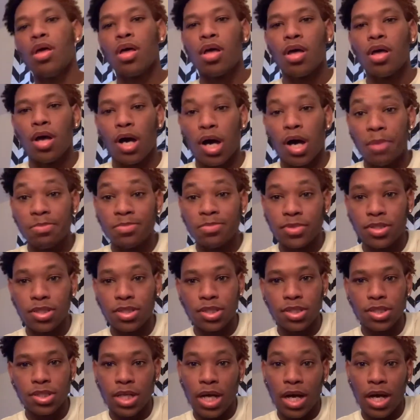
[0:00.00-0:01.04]

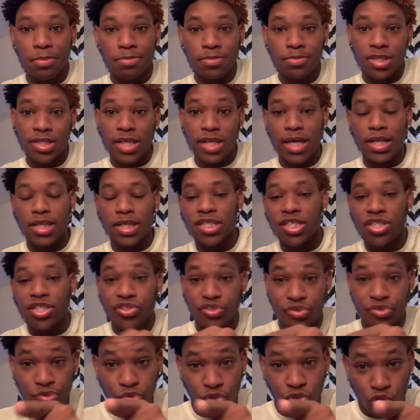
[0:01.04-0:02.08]
I'm saying this to
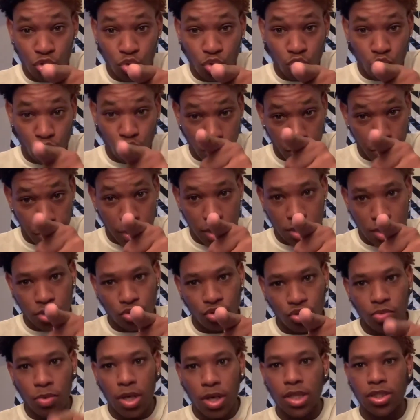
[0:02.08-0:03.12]
you, the person who's
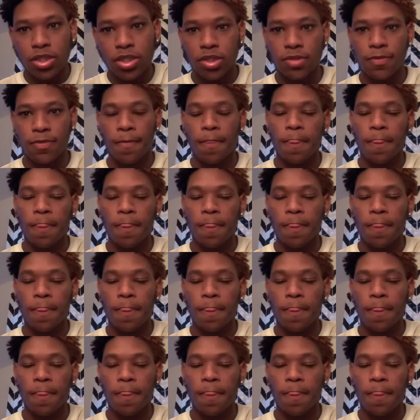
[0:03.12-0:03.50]
watching.